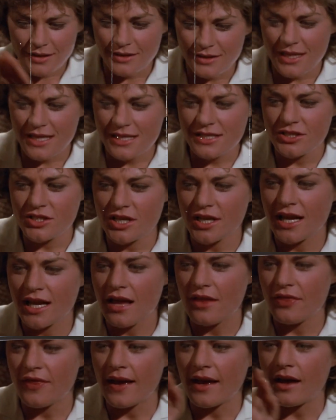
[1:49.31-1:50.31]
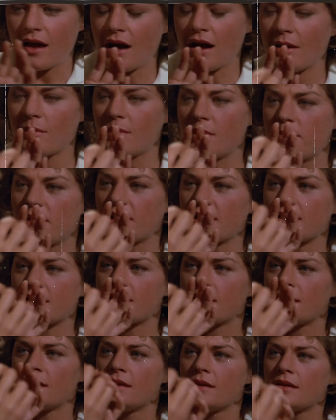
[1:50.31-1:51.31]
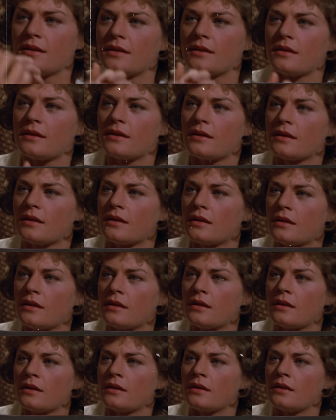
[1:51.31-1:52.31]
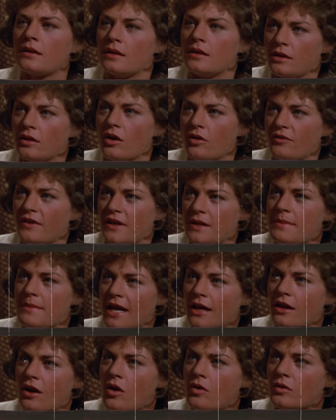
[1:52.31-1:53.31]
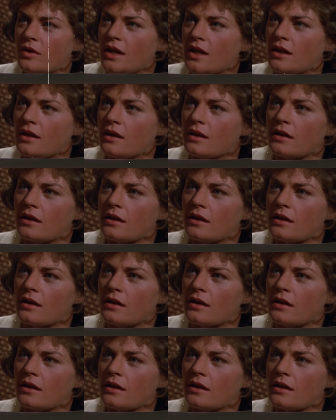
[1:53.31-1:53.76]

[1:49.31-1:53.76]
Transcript: Let's check out that guy we busted. You know, Vinnie Manconi.